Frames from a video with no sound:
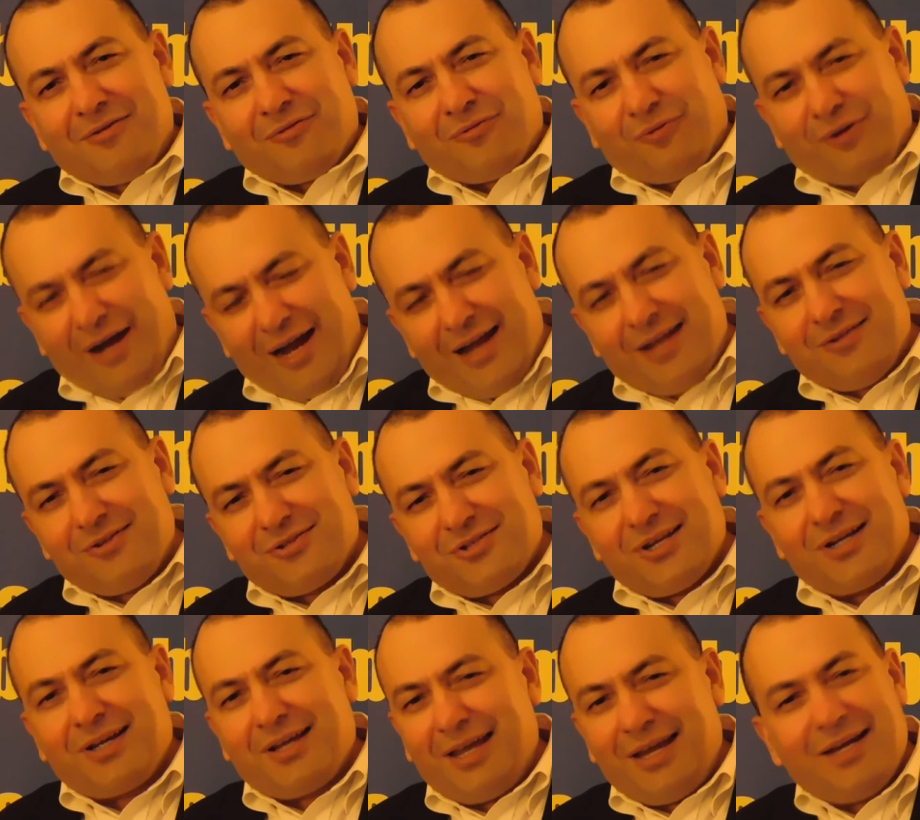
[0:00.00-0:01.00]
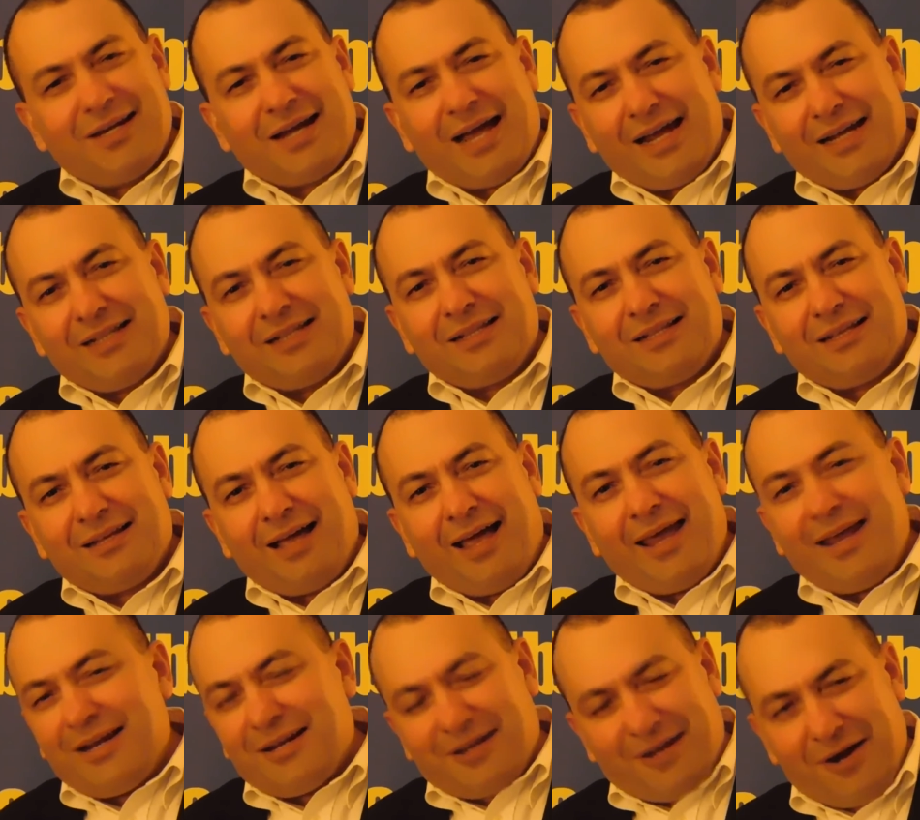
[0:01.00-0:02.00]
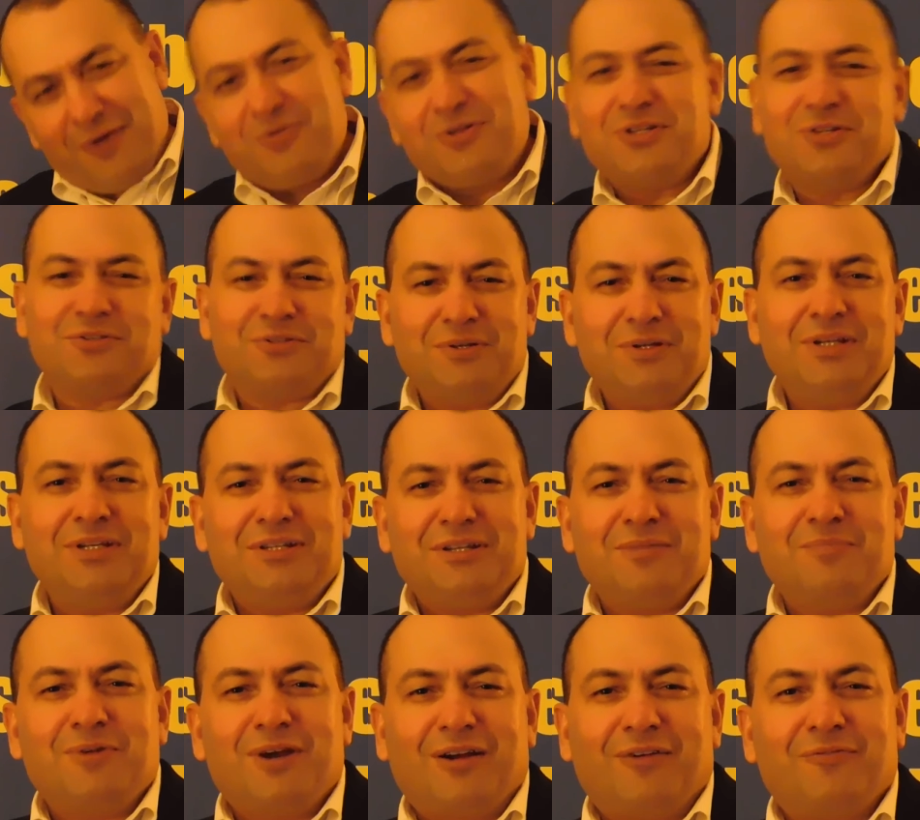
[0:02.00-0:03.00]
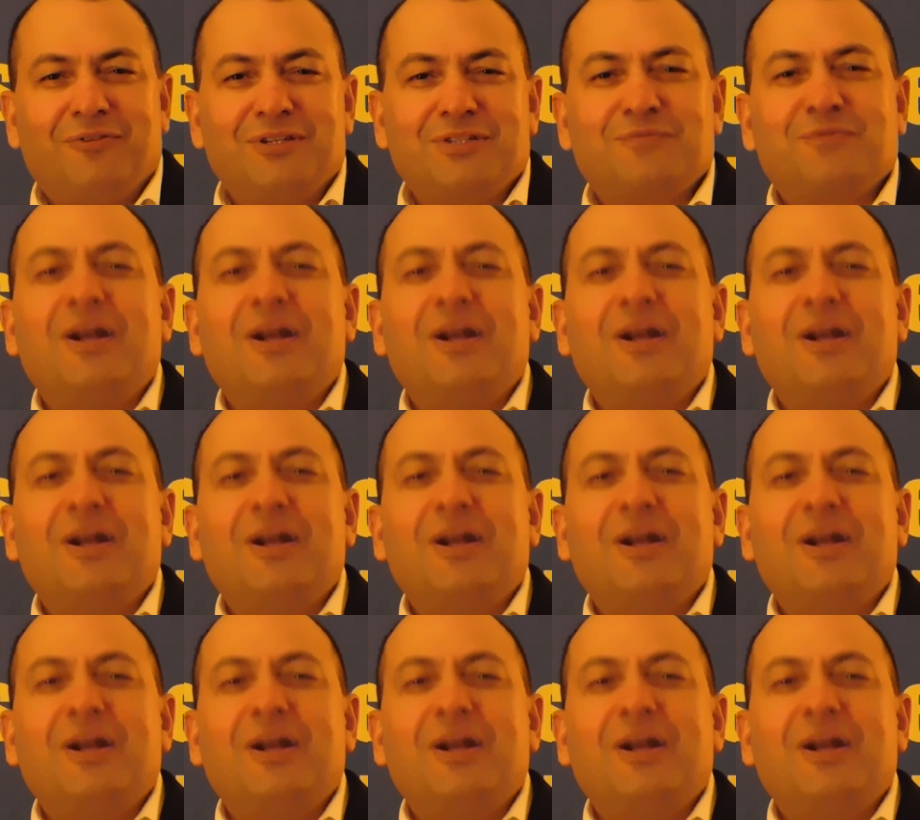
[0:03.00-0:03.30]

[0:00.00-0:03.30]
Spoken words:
Friends, again, I encourage you to eat your breakfast.